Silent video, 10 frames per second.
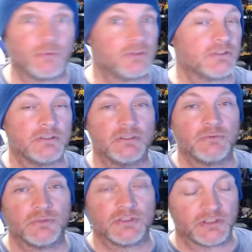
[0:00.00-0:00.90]
which
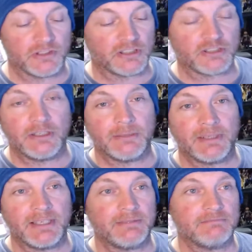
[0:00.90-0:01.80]
was just
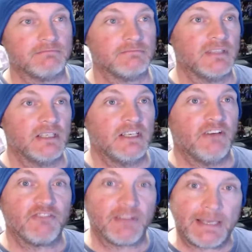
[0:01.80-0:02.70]
extremely
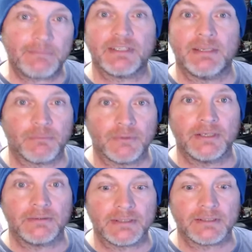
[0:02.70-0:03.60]
flimsy and
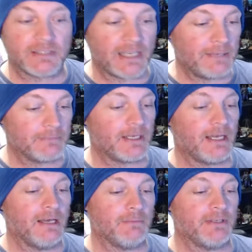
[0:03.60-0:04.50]
brittle at the same
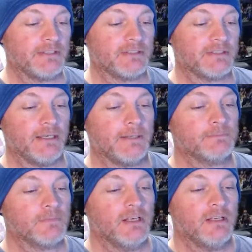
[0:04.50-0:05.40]
time, is
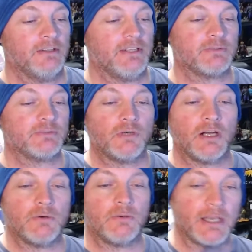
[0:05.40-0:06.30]
this
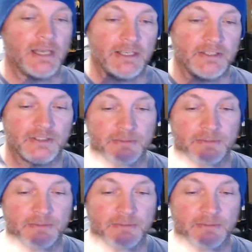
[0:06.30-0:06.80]
roll cage.